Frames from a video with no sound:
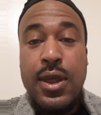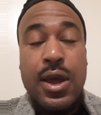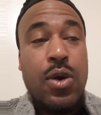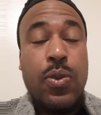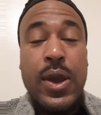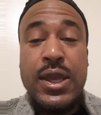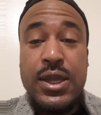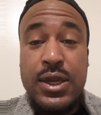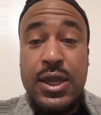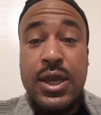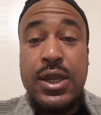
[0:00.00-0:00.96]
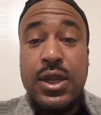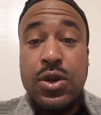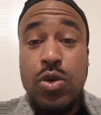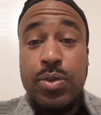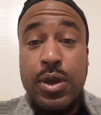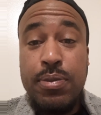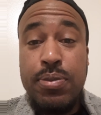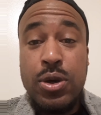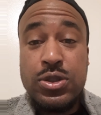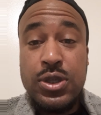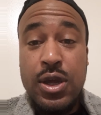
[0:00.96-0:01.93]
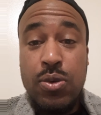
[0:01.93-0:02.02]
awakening any Nubian
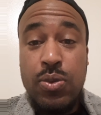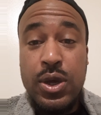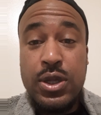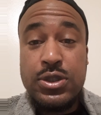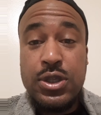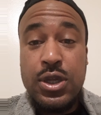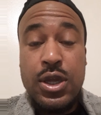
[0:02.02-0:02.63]
person at once.